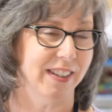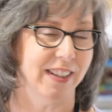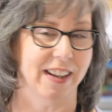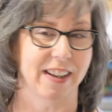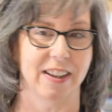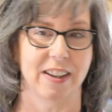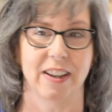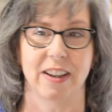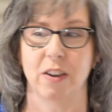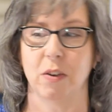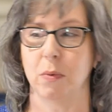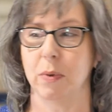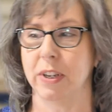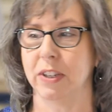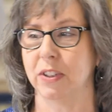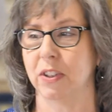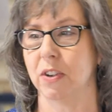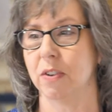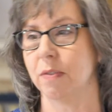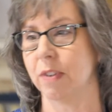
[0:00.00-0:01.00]
Uh, we
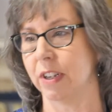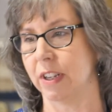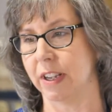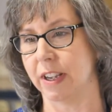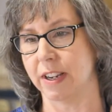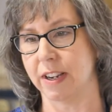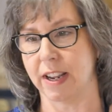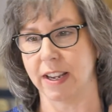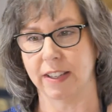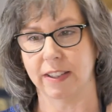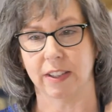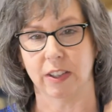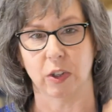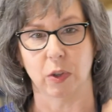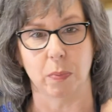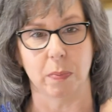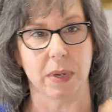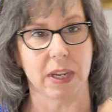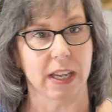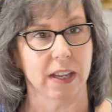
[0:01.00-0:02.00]
serve a, a nice little
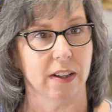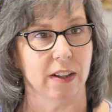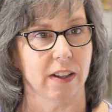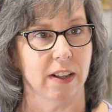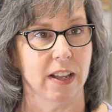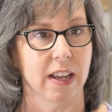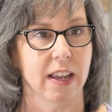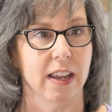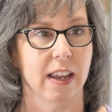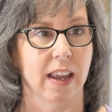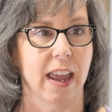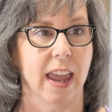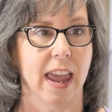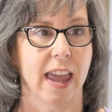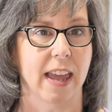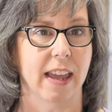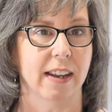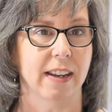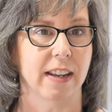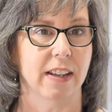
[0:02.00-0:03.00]
meal.
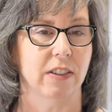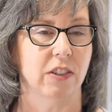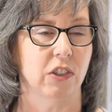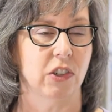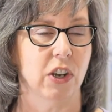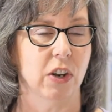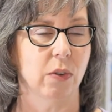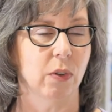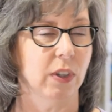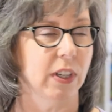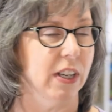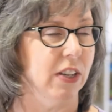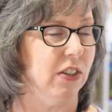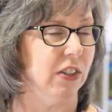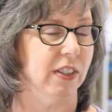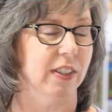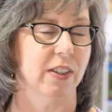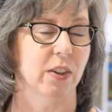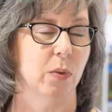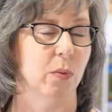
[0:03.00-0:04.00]
And it's generally
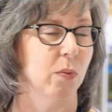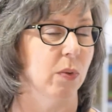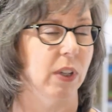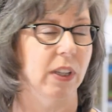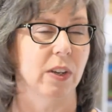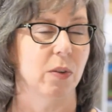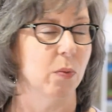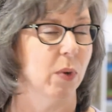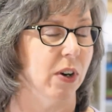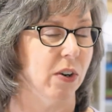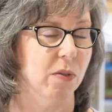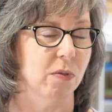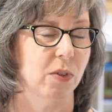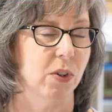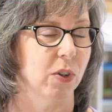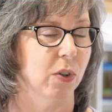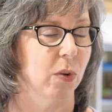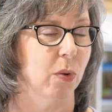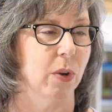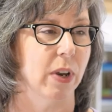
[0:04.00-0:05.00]
just a really
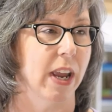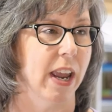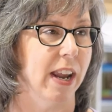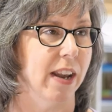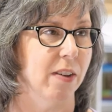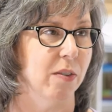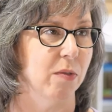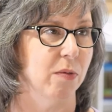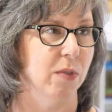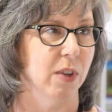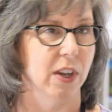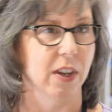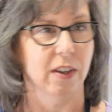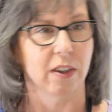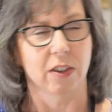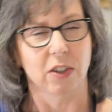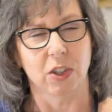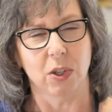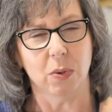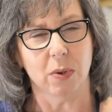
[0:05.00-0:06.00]
wonderful, creative
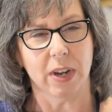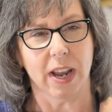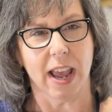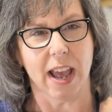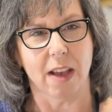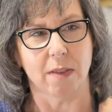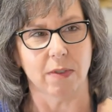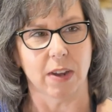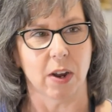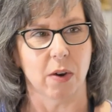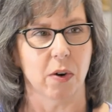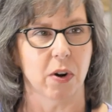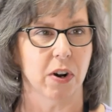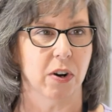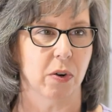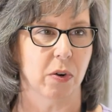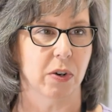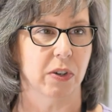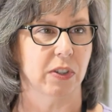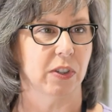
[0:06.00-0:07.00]
two and a half hour
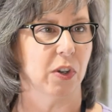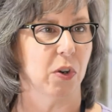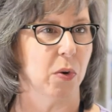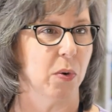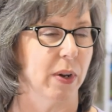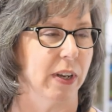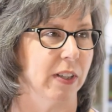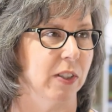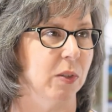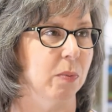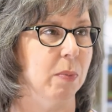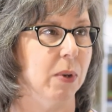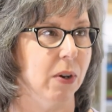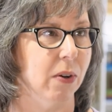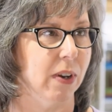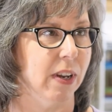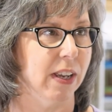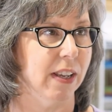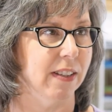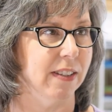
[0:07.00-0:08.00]
or so
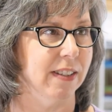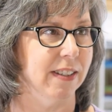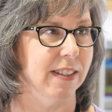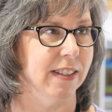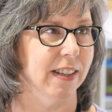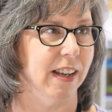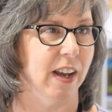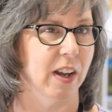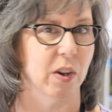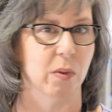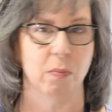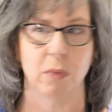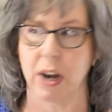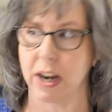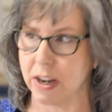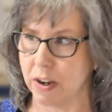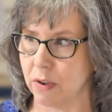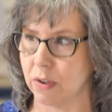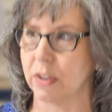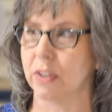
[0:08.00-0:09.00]
experience um,
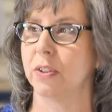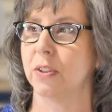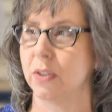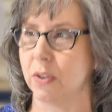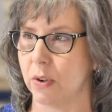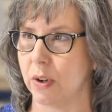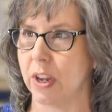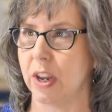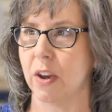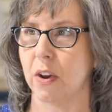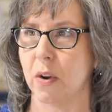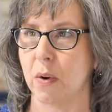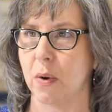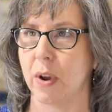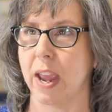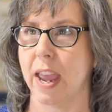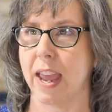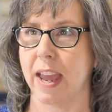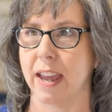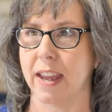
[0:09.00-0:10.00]
right here in the studio
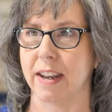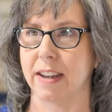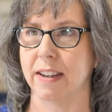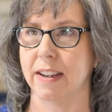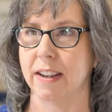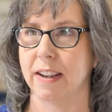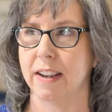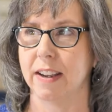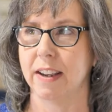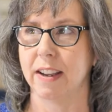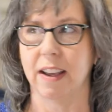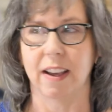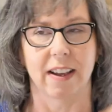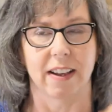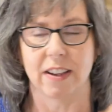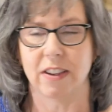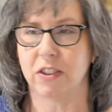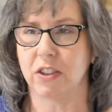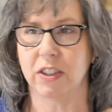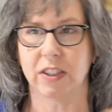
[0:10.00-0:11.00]
and
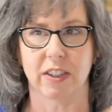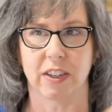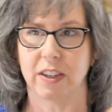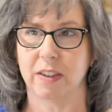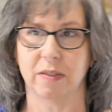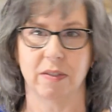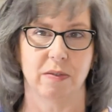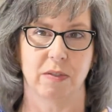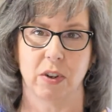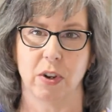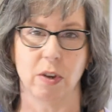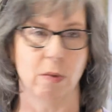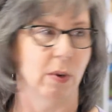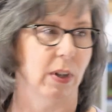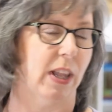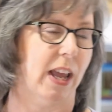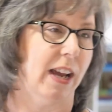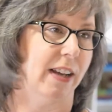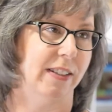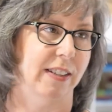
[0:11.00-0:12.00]
uh, just a very
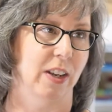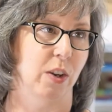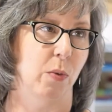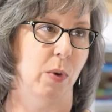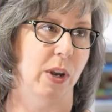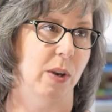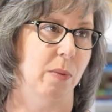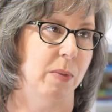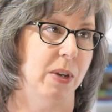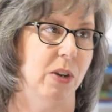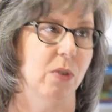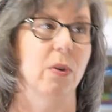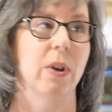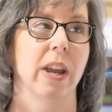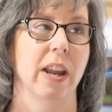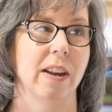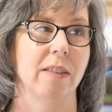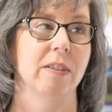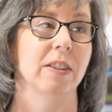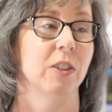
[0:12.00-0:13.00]
relaxing way to be
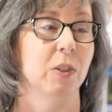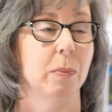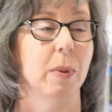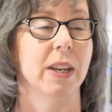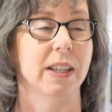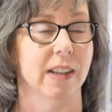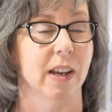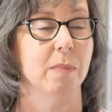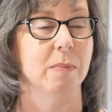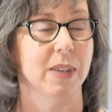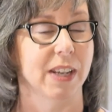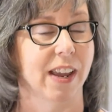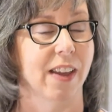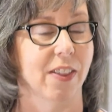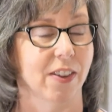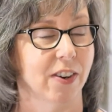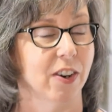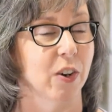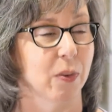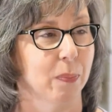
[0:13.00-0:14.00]
creative and spend time
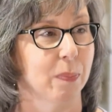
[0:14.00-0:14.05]
together.